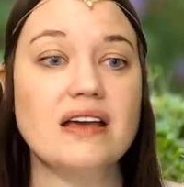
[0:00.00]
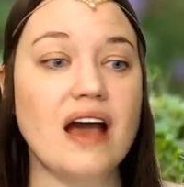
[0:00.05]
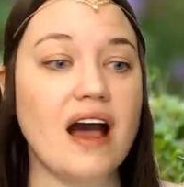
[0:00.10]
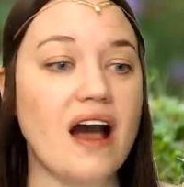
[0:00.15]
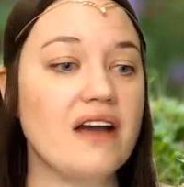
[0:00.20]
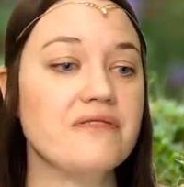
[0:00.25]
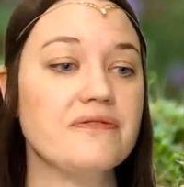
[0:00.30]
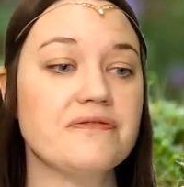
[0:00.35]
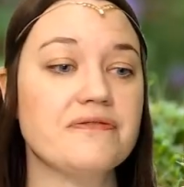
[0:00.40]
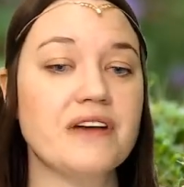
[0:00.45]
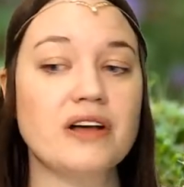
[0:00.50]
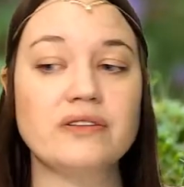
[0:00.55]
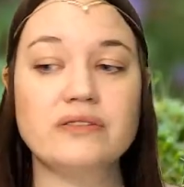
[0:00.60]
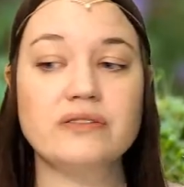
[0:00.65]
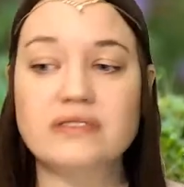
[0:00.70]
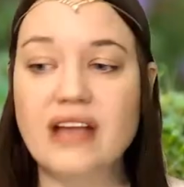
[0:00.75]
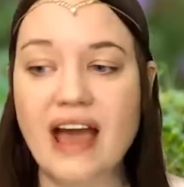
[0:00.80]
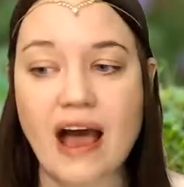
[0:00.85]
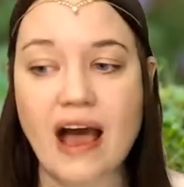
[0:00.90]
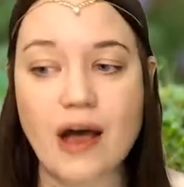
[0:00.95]
I felt
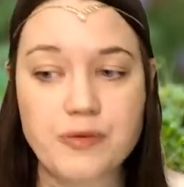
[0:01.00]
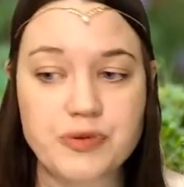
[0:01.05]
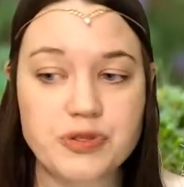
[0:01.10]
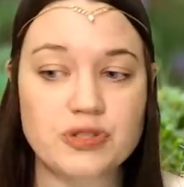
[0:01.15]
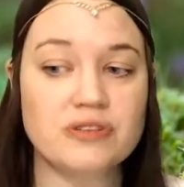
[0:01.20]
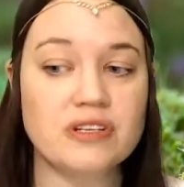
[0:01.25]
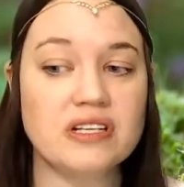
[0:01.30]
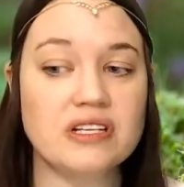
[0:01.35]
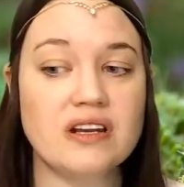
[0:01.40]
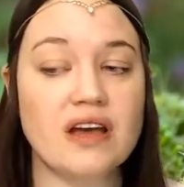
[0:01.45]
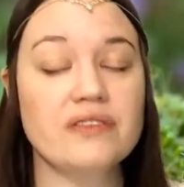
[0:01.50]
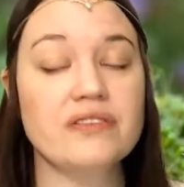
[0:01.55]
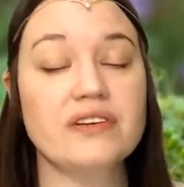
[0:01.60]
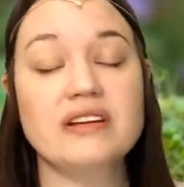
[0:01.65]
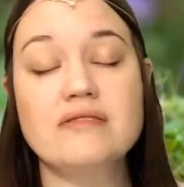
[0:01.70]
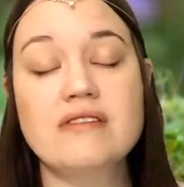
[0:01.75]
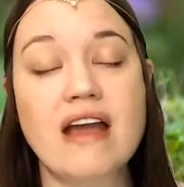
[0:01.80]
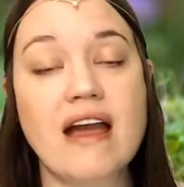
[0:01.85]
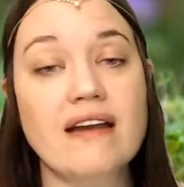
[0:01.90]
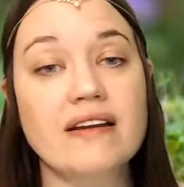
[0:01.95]
absolutely
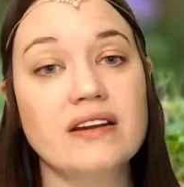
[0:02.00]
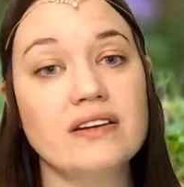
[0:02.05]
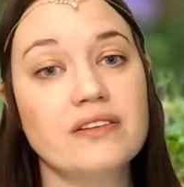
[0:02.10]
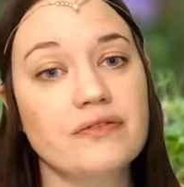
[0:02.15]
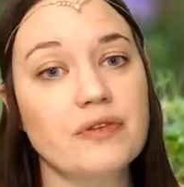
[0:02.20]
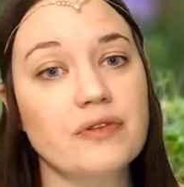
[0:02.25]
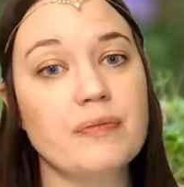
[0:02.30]
nothing negative